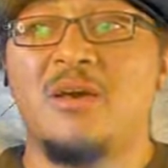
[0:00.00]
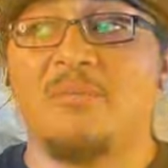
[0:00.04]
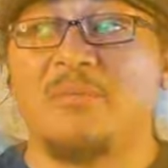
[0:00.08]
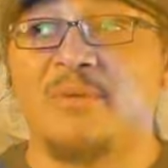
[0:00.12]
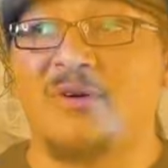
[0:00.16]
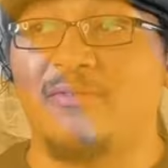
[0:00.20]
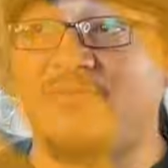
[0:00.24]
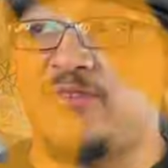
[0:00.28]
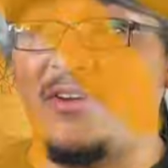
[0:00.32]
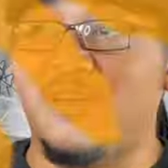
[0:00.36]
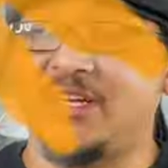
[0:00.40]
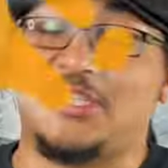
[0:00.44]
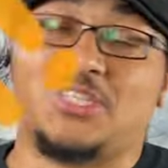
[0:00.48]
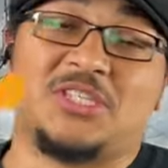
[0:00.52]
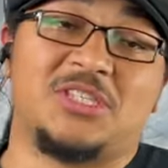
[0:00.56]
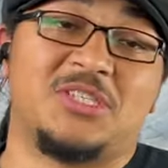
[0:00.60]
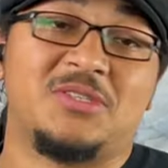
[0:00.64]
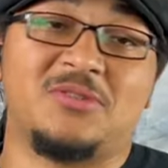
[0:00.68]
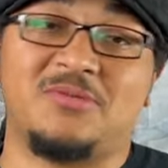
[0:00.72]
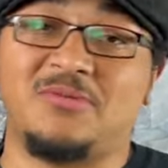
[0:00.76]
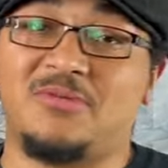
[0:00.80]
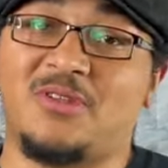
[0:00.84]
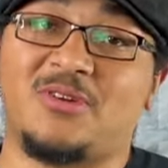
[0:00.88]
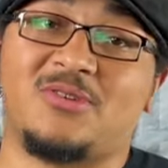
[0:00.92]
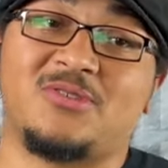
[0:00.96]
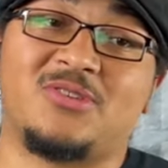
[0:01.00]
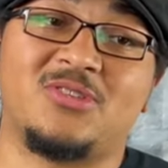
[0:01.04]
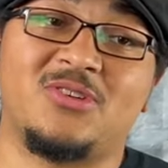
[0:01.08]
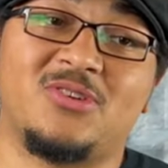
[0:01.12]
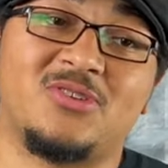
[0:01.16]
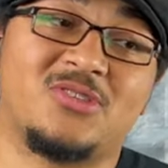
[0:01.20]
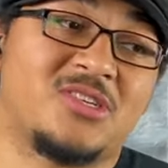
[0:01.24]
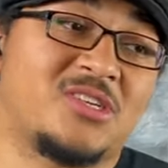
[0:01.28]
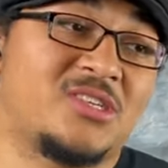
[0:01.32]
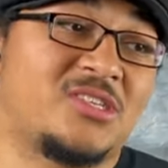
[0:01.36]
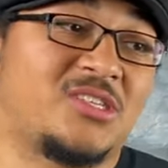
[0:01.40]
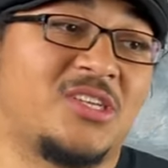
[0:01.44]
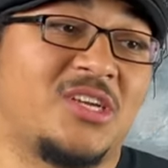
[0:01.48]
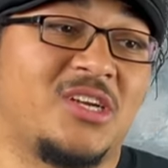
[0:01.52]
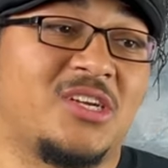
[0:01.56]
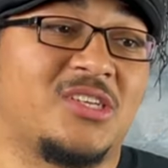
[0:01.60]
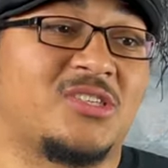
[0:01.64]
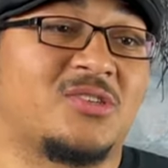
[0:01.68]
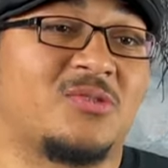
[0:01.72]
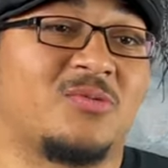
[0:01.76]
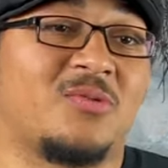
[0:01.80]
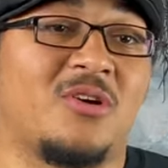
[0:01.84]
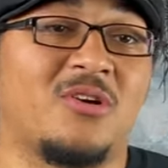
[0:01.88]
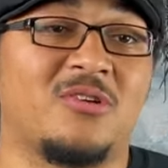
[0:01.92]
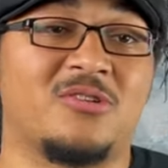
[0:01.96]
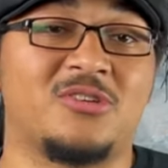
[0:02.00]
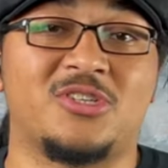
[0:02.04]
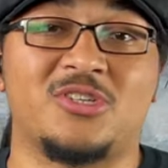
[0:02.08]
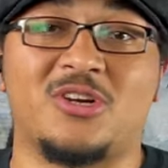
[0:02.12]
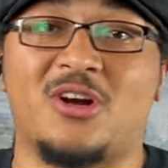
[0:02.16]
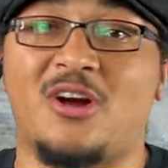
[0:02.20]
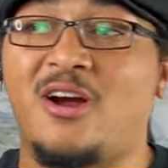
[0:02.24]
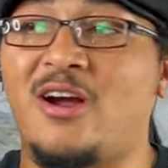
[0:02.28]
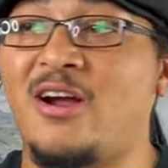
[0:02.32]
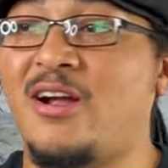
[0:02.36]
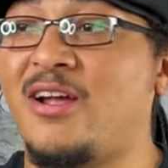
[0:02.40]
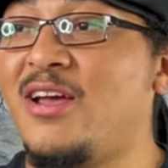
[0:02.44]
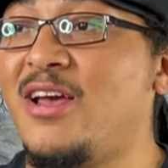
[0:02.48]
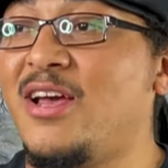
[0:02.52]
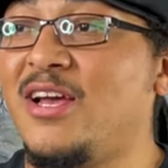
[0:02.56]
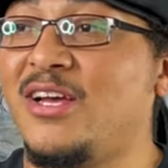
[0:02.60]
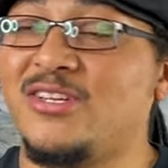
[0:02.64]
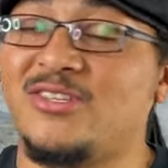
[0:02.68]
But fiction, there's no such thing as a rogue shark.